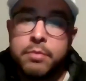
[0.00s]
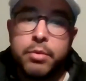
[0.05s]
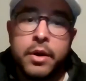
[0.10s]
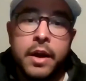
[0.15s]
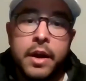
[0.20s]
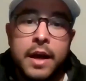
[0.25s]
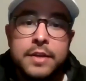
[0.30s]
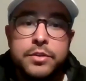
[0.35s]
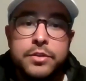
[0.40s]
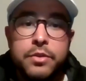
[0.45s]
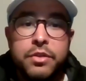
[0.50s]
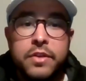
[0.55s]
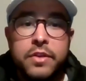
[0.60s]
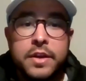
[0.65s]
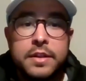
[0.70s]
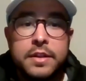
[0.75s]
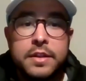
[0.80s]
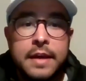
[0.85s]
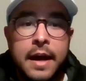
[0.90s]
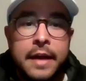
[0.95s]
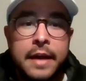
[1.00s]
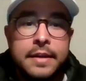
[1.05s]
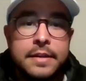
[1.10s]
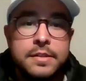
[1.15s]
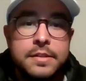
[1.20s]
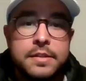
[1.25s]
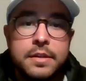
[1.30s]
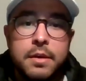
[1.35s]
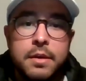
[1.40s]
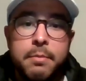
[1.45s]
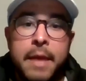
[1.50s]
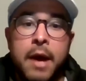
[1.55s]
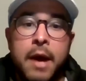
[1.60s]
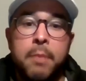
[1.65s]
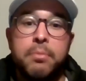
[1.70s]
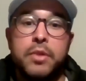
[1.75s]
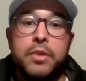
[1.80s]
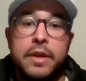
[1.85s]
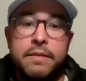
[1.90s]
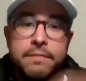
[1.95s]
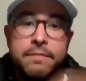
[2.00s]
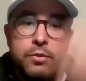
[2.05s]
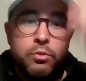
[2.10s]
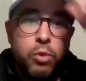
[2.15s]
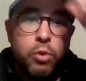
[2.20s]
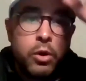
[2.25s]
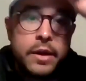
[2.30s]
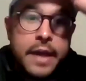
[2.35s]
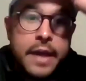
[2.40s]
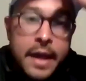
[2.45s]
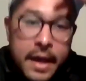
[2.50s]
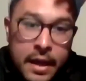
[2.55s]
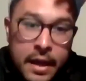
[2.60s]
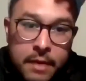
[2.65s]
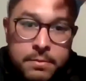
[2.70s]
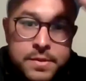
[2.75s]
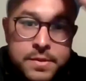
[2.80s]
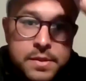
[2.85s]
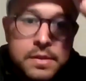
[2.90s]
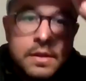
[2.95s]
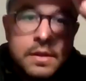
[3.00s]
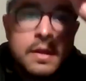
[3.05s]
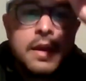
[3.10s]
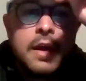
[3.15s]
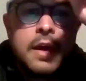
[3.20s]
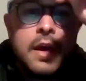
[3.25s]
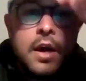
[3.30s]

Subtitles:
But I do think the guy needs to come out and play a few more games and